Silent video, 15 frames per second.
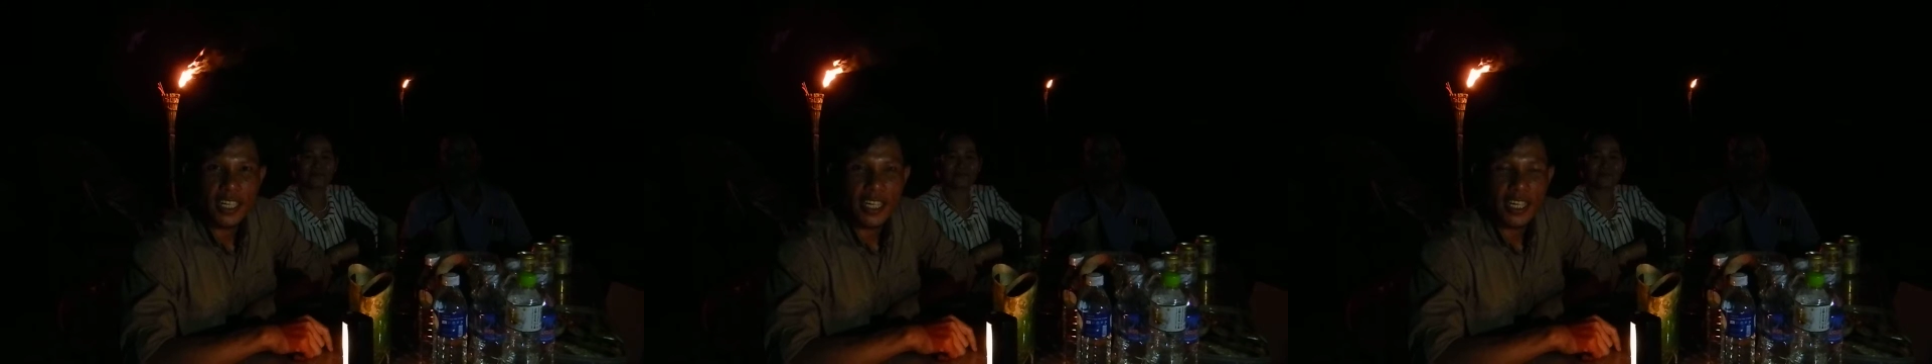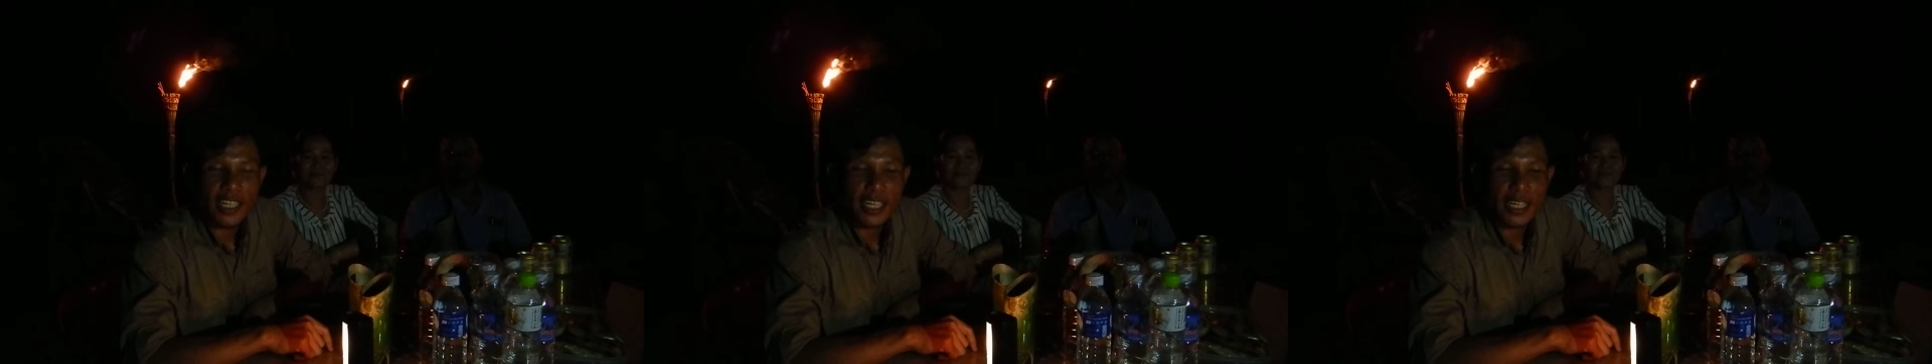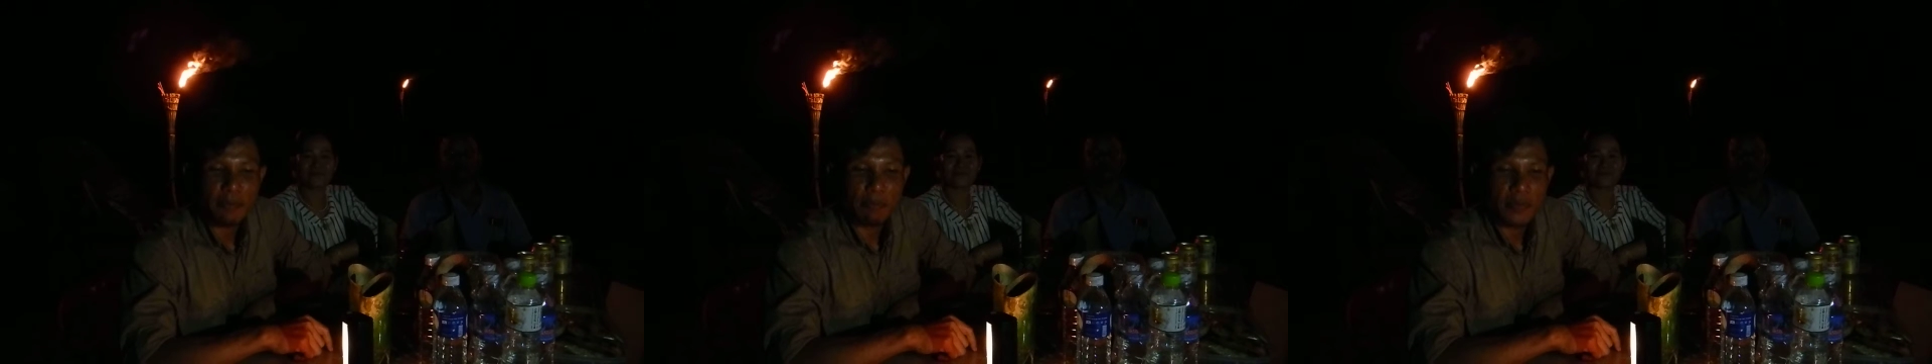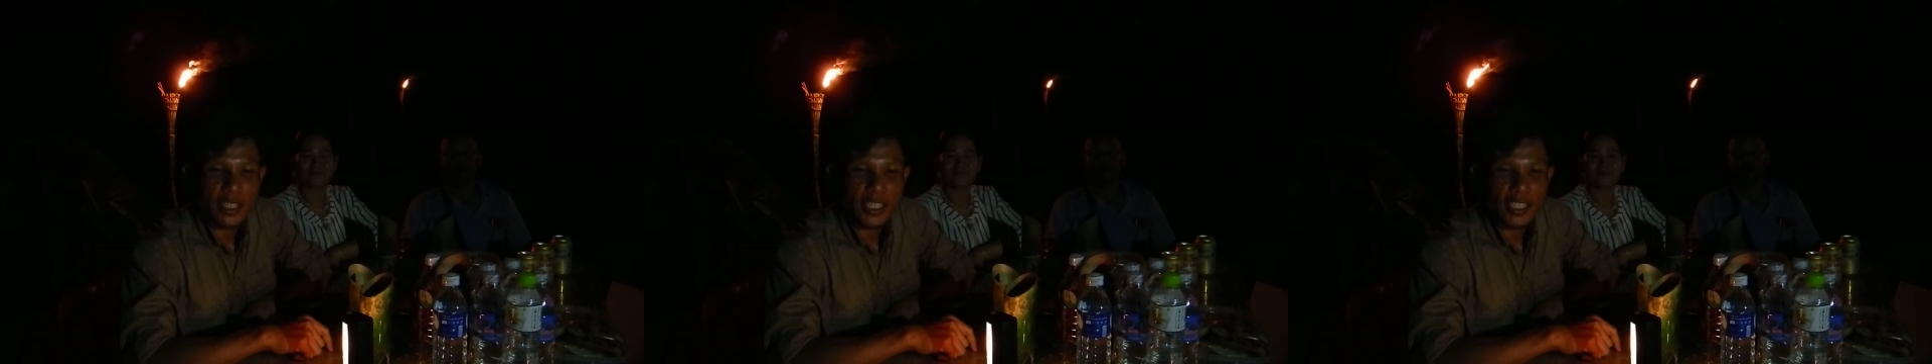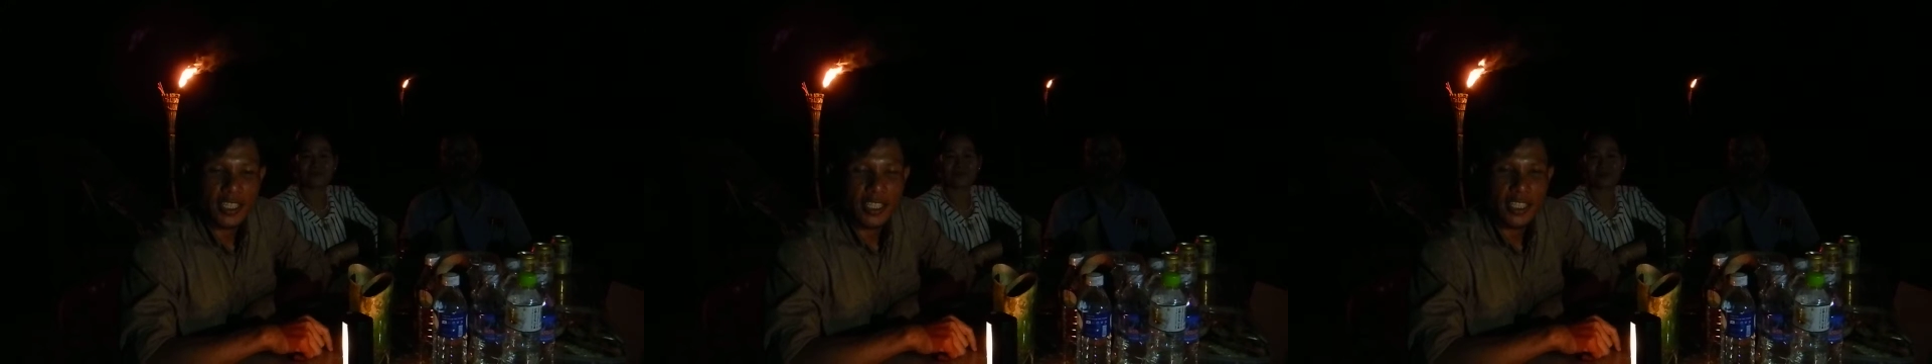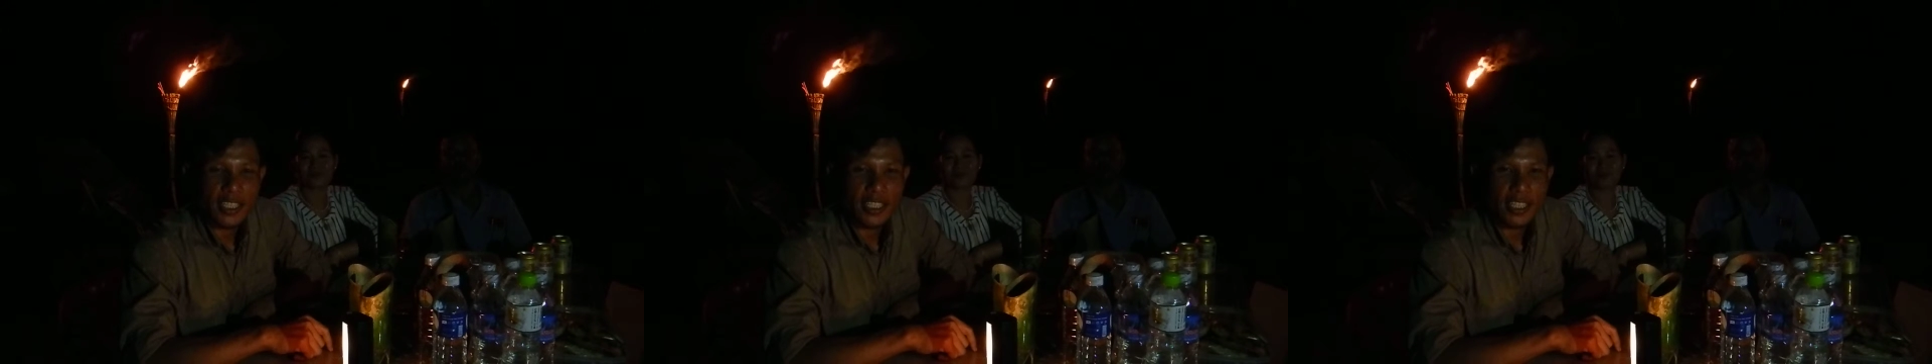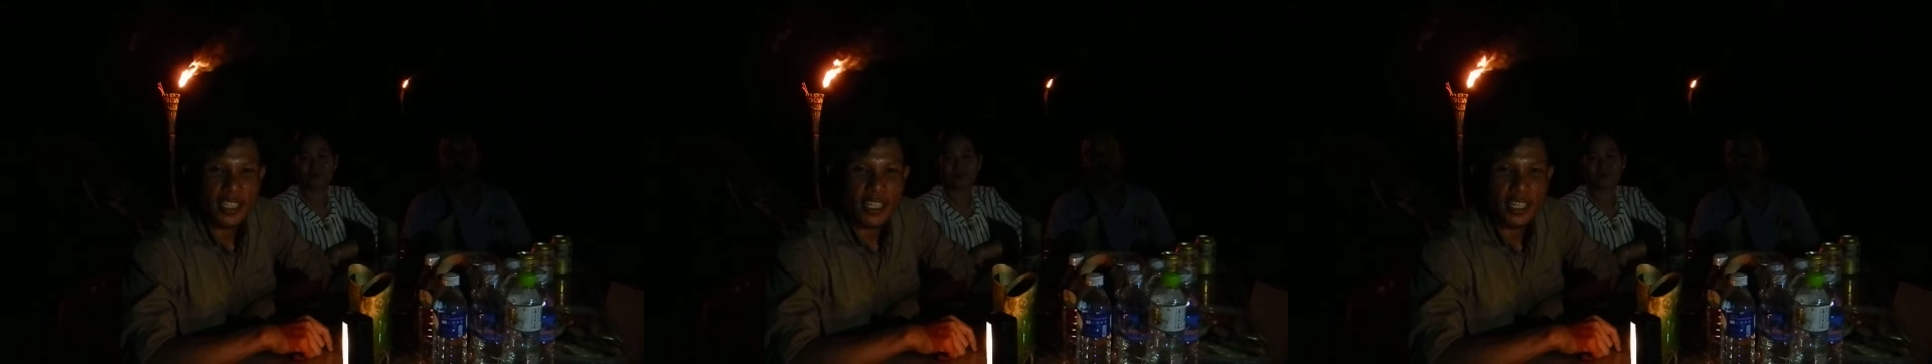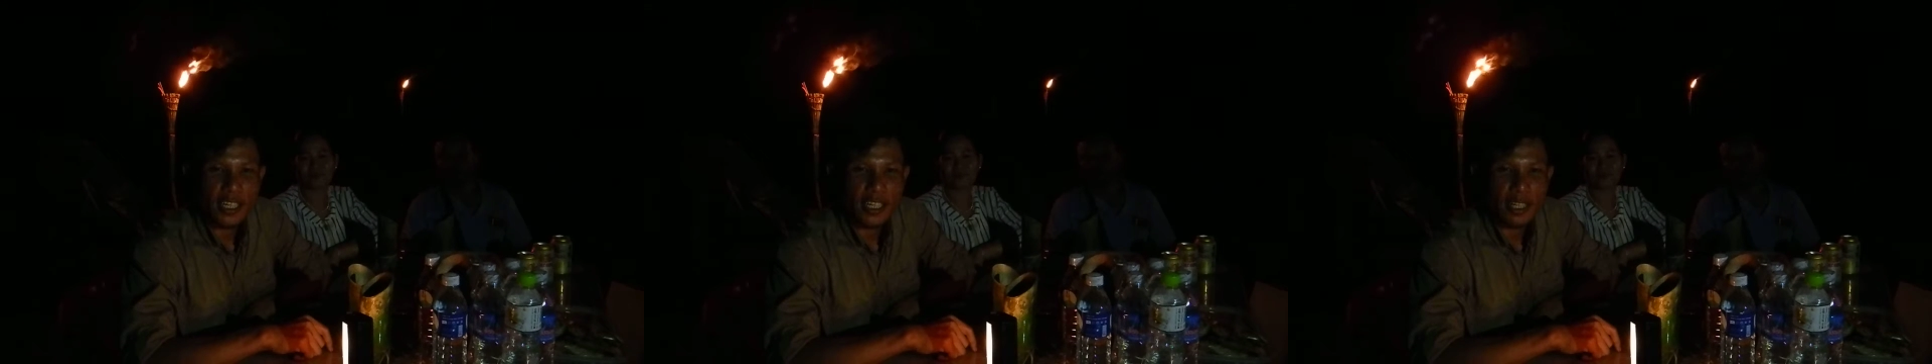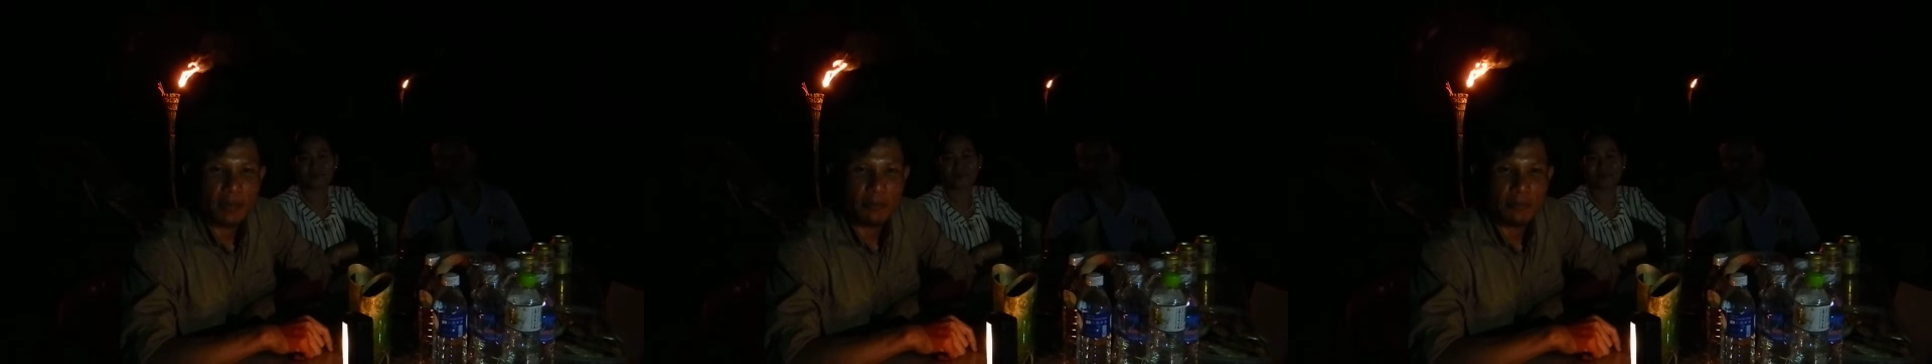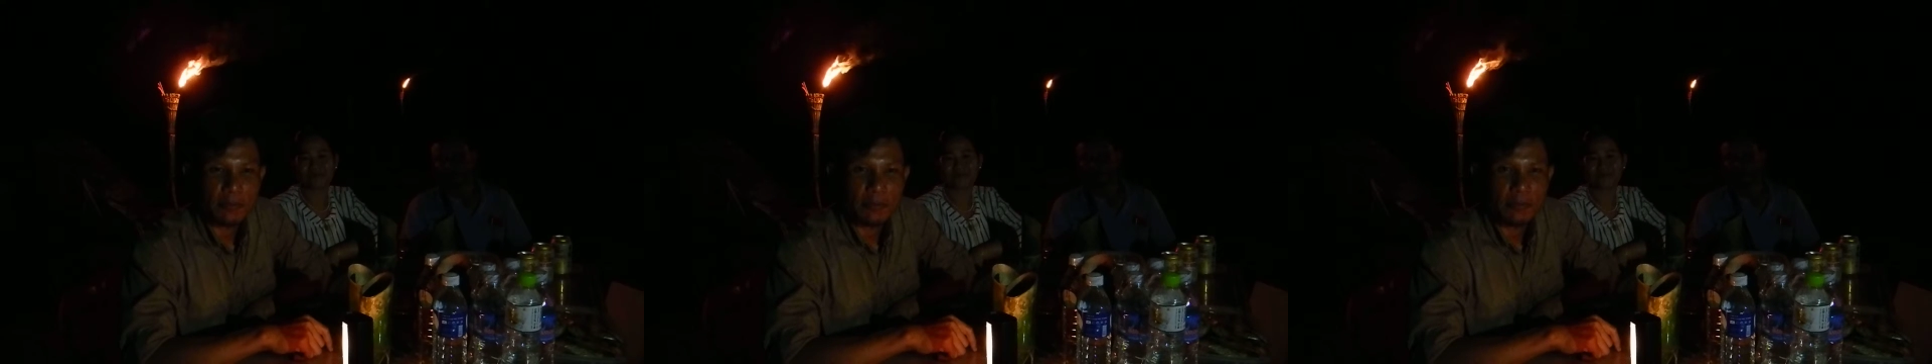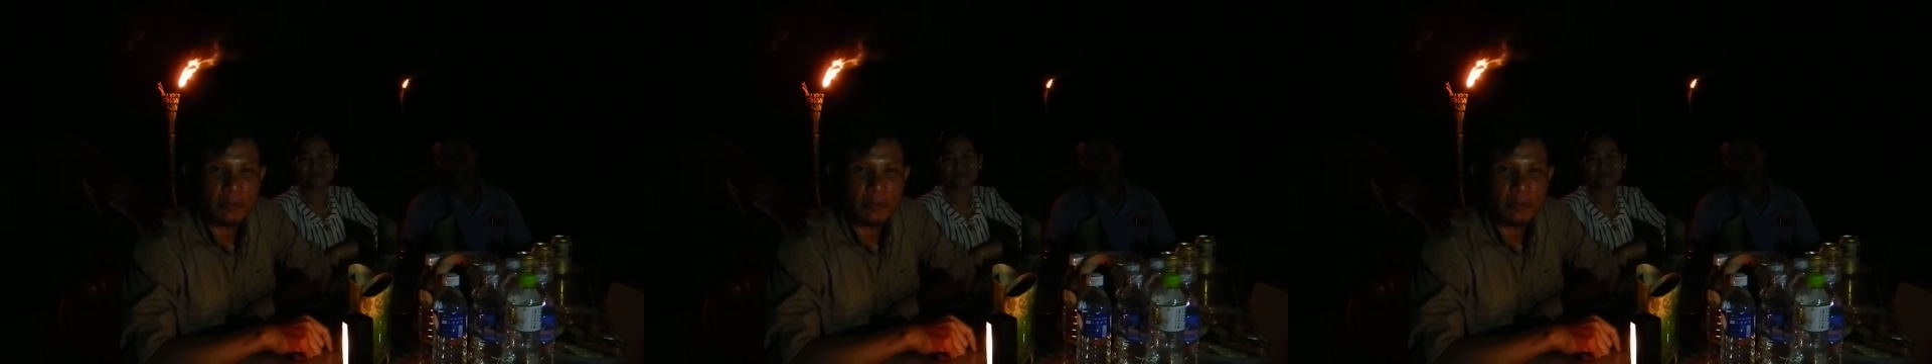I am the um,